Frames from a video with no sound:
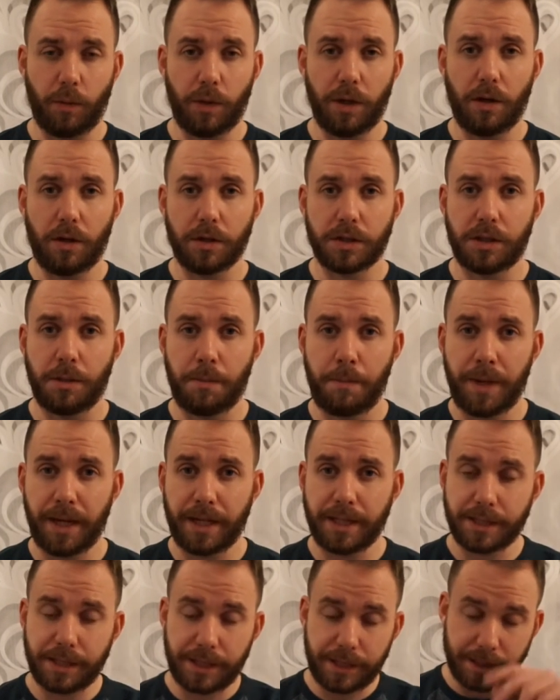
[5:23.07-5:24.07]
We lost the
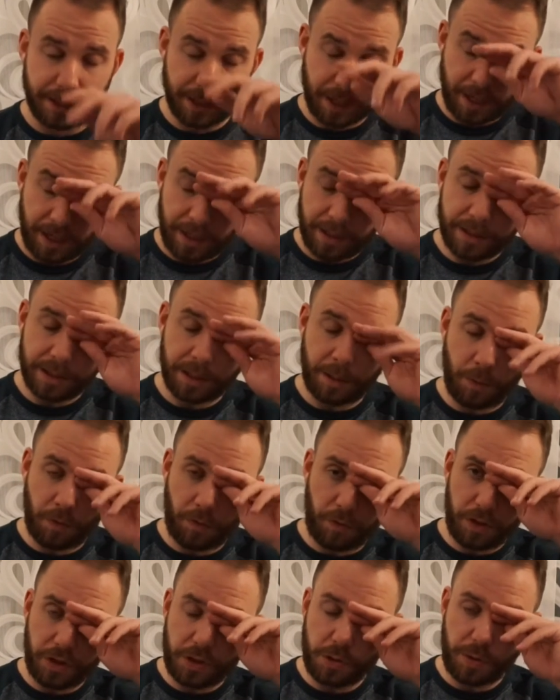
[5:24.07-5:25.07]
mixes, some
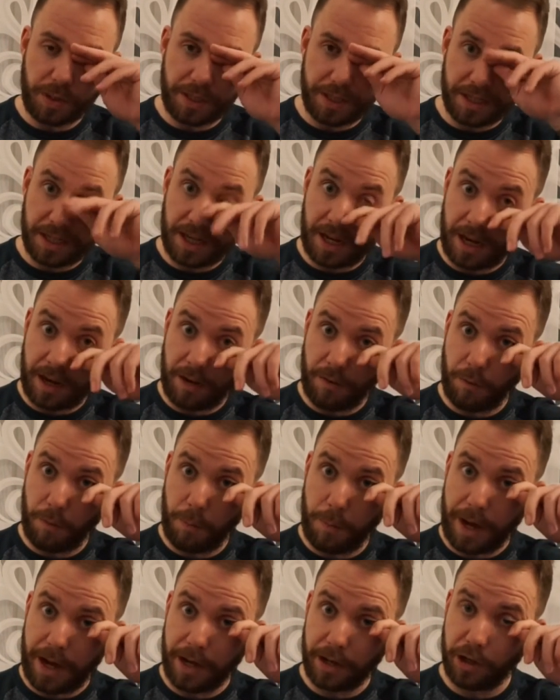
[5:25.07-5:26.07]
of which we didn't have
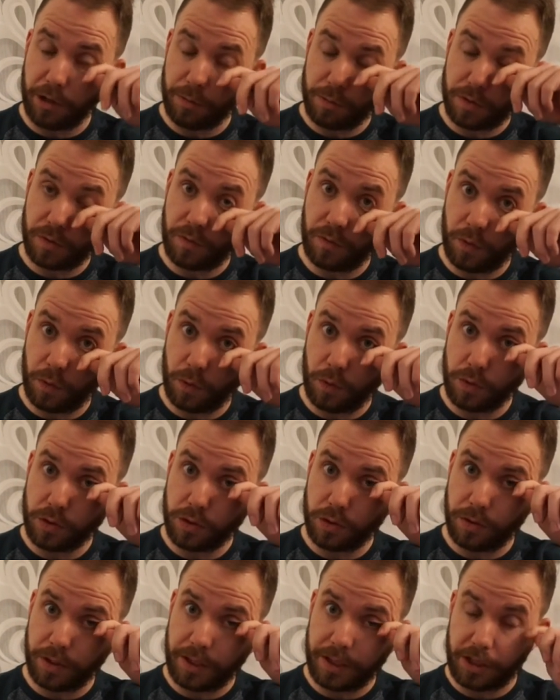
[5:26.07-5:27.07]
backups for,
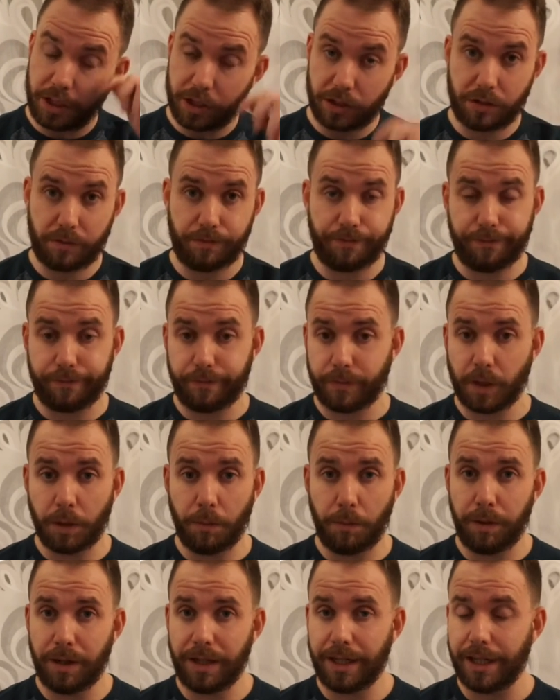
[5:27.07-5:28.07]
so they're just
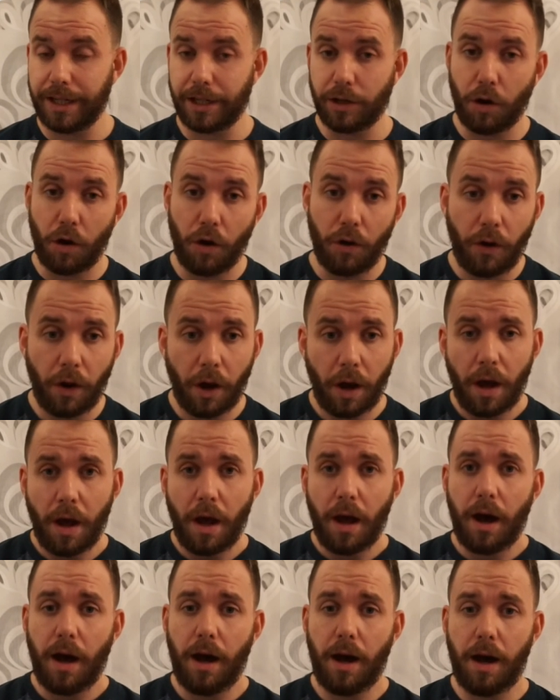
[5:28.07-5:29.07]
completely gone.
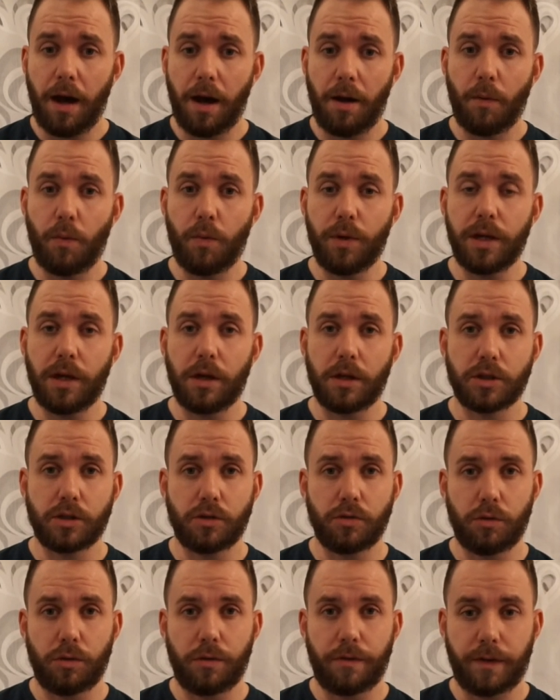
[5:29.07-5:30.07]
We
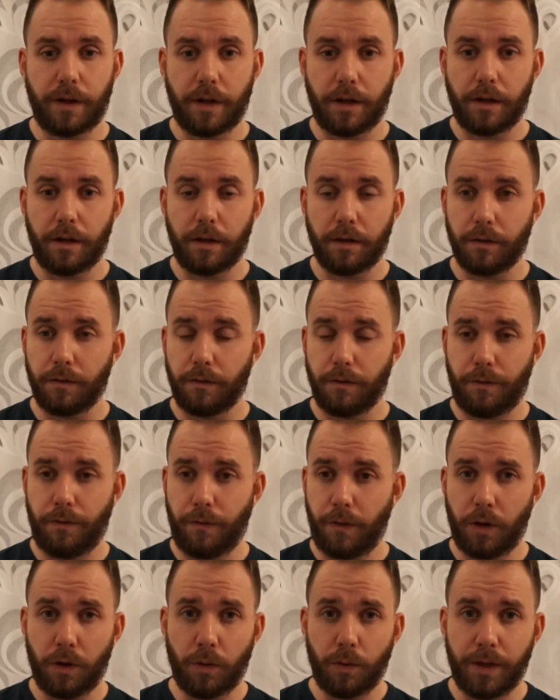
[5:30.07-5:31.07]
lost all of our
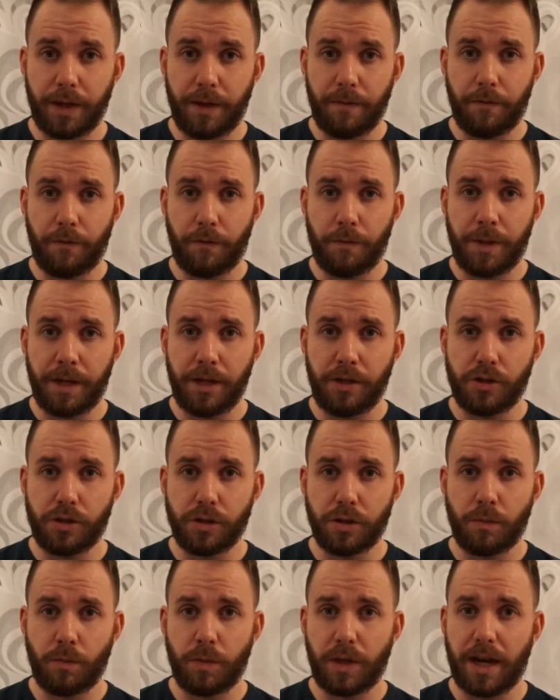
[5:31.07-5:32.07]
follower
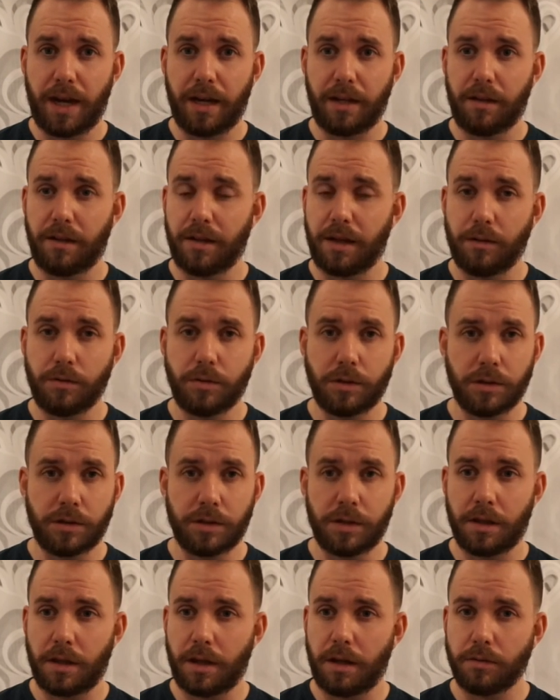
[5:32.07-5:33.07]
information. We had thousands
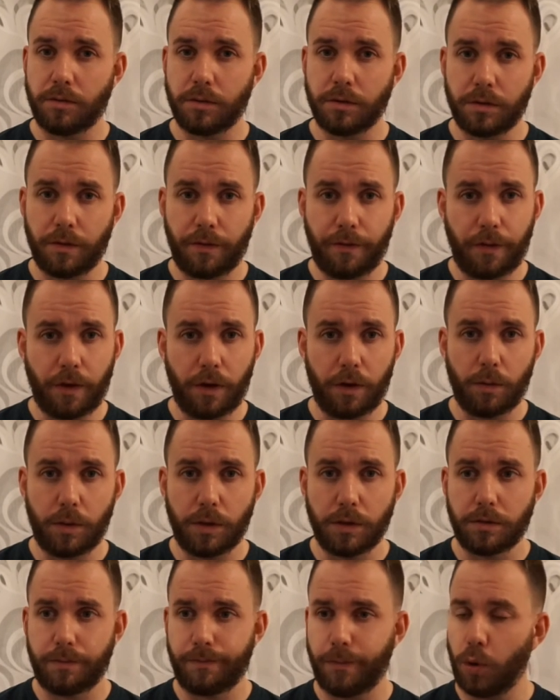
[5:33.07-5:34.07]
and thousands of
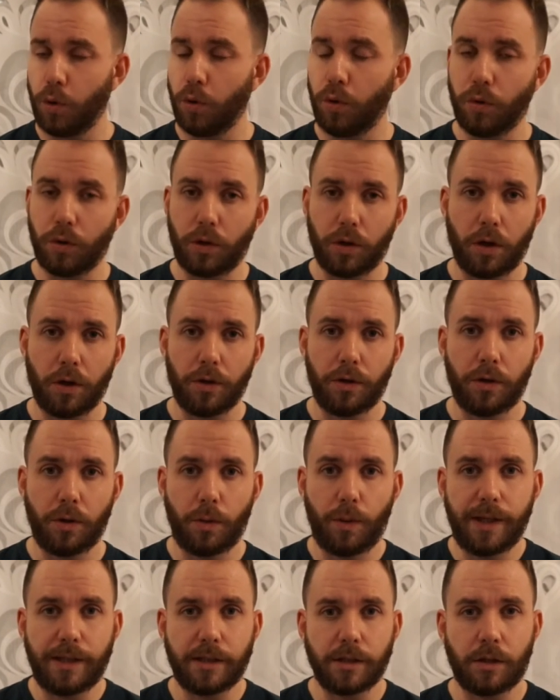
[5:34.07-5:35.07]
followers, all gone, no
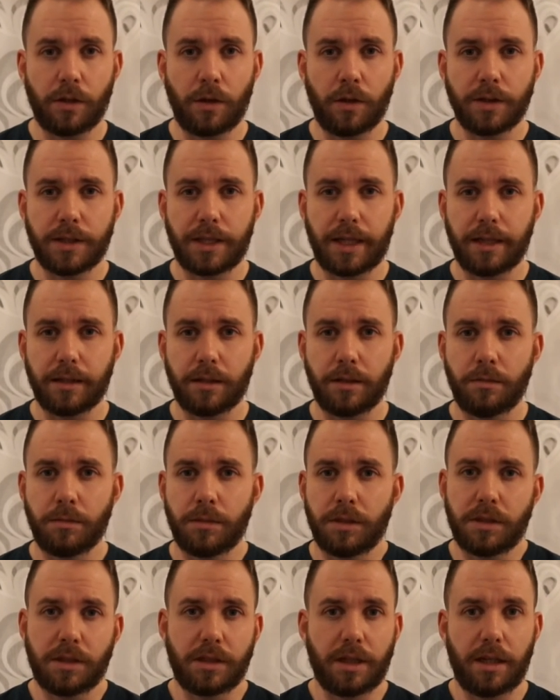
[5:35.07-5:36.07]
way to contact them
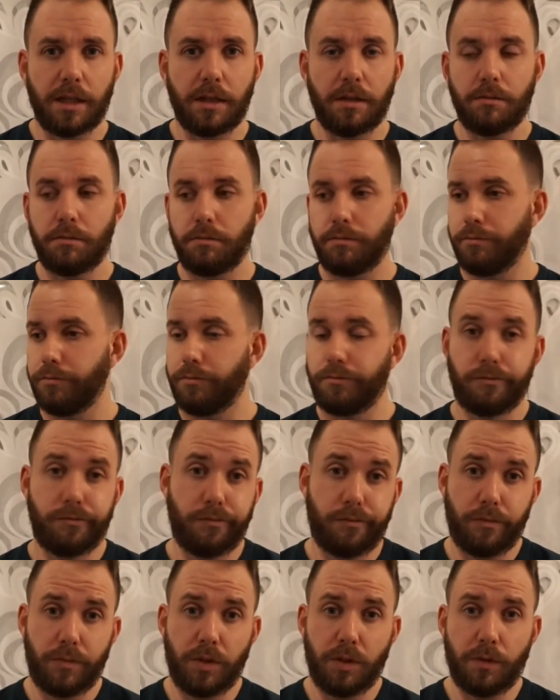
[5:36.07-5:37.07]
to say you
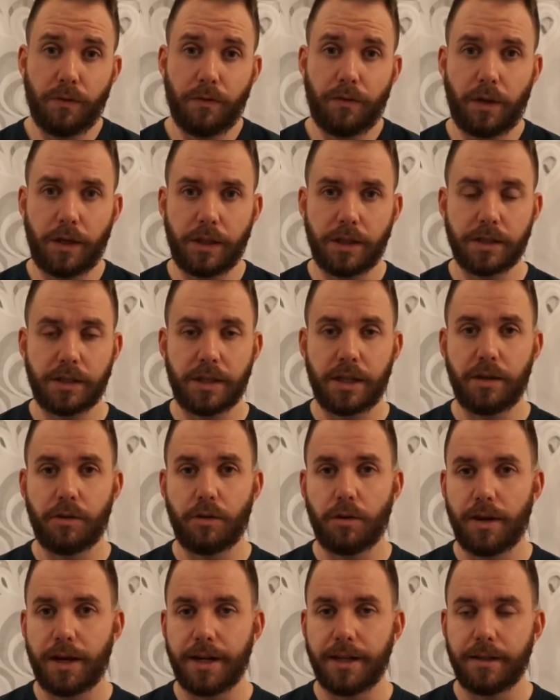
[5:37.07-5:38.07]
can find us here
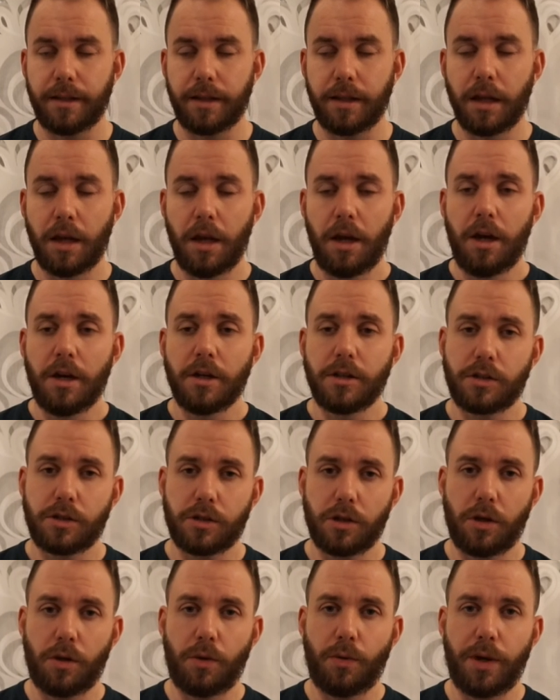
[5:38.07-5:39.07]
or anything.
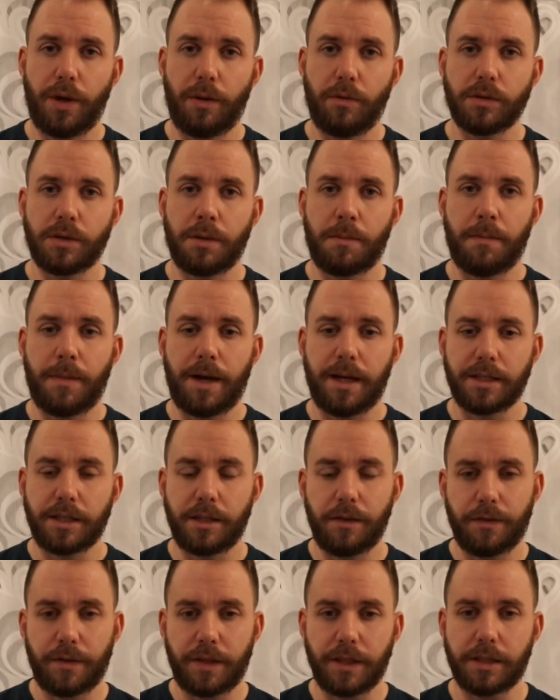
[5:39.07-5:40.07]
So it was a
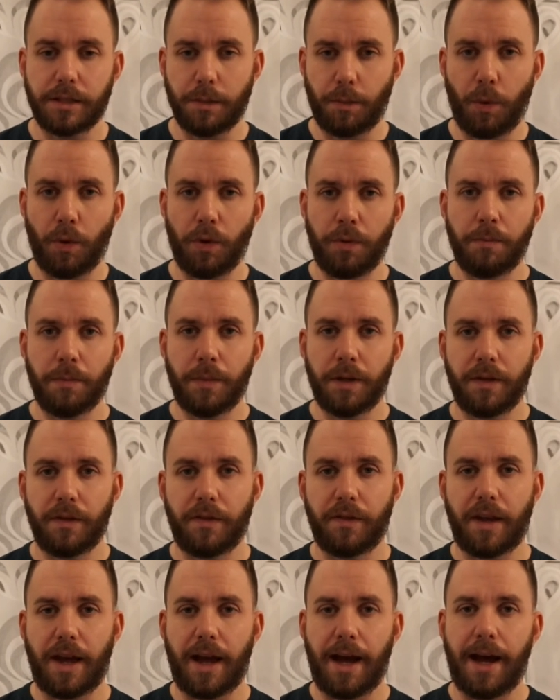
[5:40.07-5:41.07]
massive
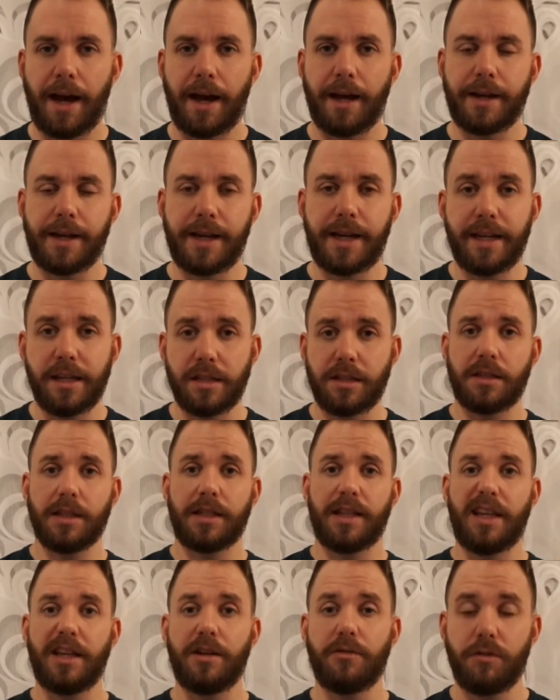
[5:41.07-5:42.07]
disappointment, and here's the
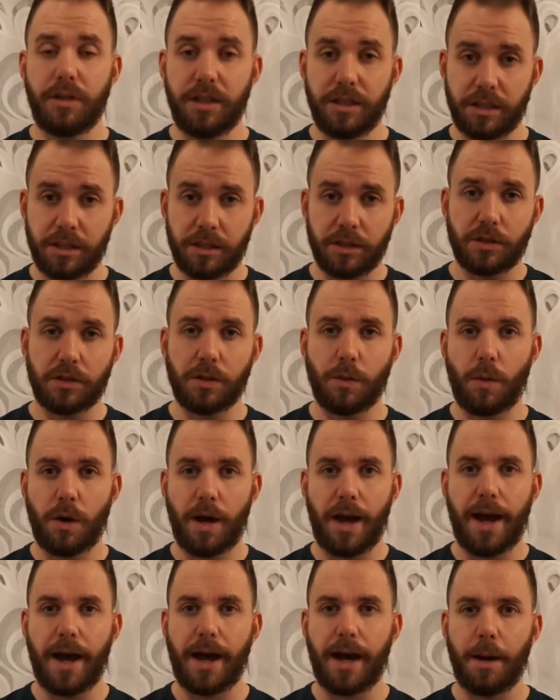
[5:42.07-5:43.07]
key reason as to
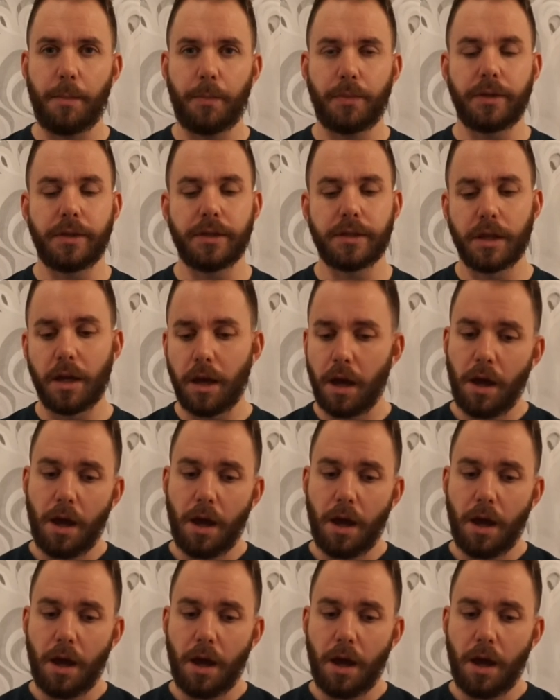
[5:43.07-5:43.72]
why it happened.